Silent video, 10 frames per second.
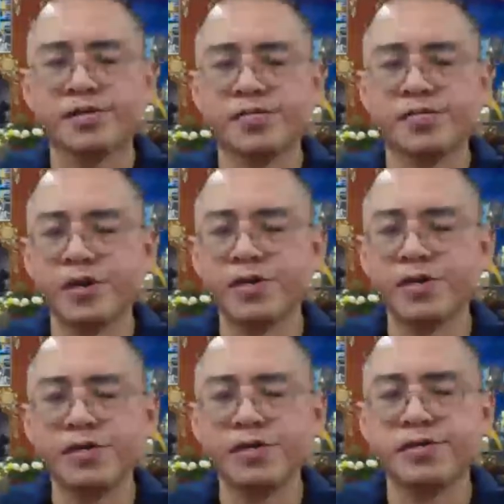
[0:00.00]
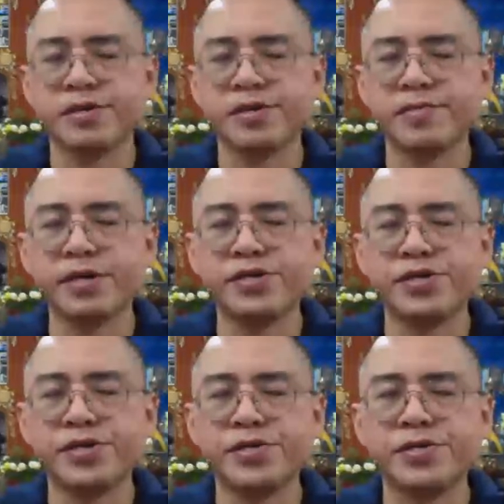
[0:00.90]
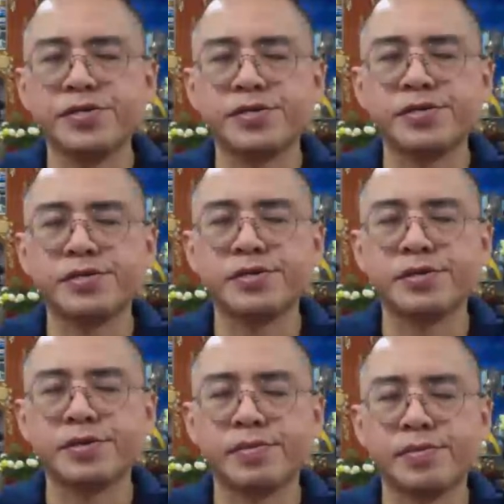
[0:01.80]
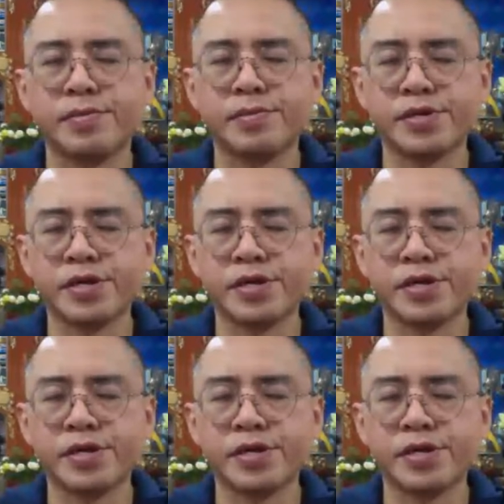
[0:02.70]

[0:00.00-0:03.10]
put aside the words, the images,